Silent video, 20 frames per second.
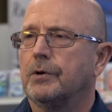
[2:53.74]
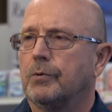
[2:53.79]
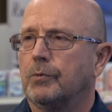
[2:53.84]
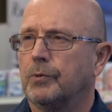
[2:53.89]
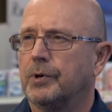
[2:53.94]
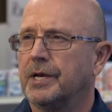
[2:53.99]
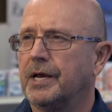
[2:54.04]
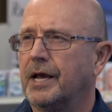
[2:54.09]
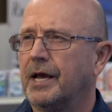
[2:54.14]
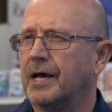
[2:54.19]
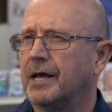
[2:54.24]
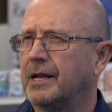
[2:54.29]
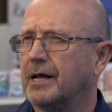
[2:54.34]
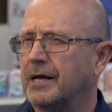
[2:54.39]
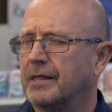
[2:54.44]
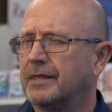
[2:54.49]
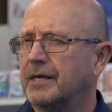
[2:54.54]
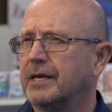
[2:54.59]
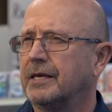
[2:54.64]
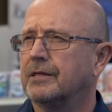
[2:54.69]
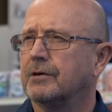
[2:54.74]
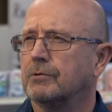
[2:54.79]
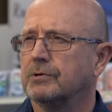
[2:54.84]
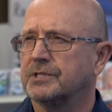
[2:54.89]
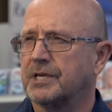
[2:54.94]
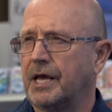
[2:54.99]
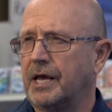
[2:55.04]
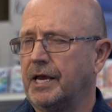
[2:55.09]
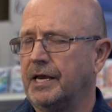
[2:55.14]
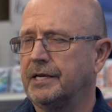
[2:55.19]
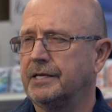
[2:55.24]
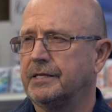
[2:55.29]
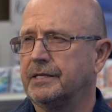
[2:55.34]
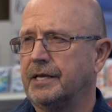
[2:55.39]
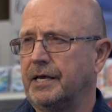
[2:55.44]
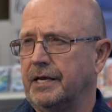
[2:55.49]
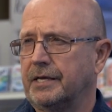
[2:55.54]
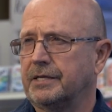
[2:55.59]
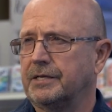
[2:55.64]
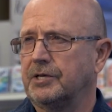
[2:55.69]
We had, I think there was 8
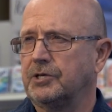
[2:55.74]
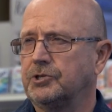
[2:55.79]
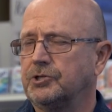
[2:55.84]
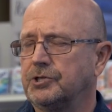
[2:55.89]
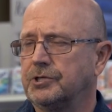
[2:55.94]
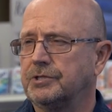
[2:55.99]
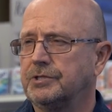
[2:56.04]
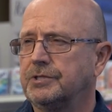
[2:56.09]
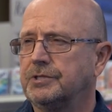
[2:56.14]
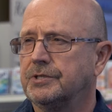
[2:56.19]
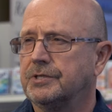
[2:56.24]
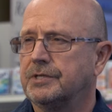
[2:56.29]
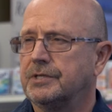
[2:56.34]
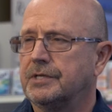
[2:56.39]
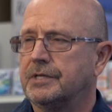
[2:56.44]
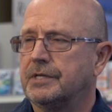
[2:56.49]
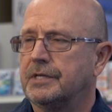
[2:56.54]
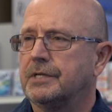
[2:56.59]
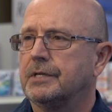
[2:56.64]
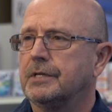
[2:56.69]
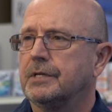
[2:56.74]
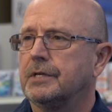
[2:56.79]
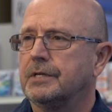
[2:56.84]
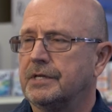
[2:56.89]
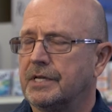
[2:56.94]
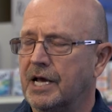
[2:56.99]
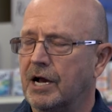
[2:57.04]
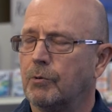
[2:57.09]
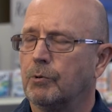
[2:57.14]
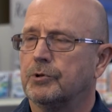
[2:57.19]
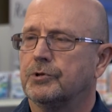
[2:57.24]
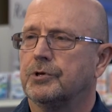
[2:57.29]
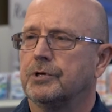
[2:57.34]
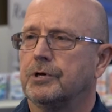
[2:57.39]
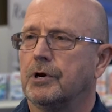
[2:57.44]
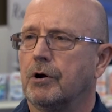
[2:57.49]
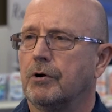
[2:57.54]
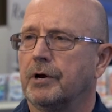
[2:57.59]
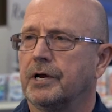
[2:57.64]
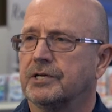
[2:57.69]
technicians. Now with the
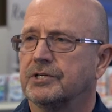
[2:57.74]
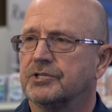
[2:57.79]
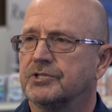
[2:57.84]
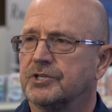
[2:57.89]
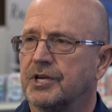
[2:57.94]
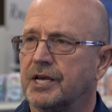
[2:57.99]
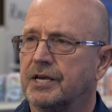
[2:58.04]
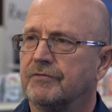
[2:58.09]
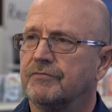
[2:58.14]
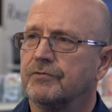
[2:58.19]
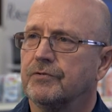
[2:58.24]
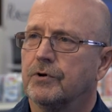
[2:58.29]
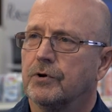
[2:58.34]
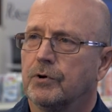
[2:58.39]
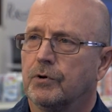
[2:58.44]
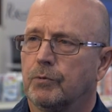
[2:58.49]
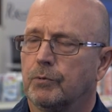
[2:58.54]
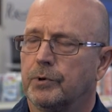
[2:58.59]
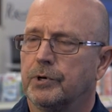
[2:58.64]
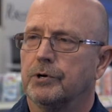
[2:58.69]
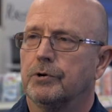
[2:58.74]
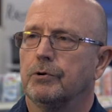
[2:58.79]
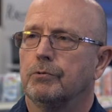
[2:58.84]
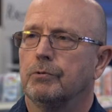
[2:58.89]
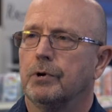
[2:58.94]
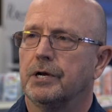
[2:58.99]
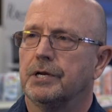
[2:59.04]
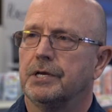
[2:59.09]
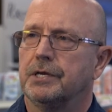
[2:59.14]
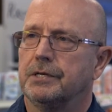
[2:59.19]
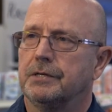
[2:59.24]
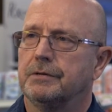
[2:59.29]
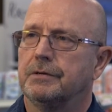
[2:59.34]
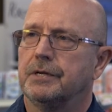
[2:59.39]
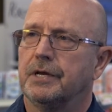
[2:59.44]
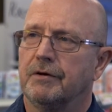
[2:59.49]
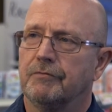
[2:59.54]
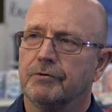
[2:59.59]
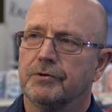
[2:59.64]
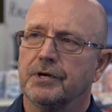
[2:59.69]
RxSafe, we're running
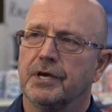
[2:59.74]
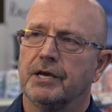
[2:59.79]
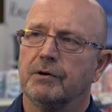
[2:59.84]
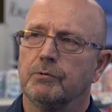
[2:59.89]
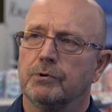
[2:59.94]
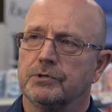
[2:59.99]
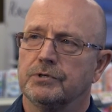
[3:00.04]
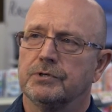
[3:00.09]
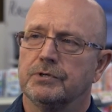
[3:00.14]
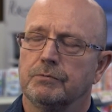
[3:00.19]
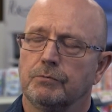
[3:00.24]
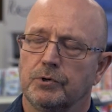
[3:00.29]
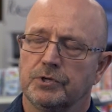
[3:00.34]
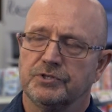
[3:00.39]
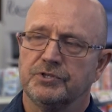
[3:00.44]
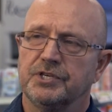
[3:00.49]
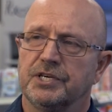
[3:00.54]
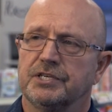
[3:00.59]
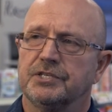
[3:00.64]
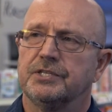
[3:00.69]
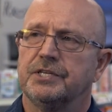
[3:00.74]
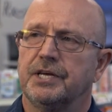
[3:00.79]
everything with 6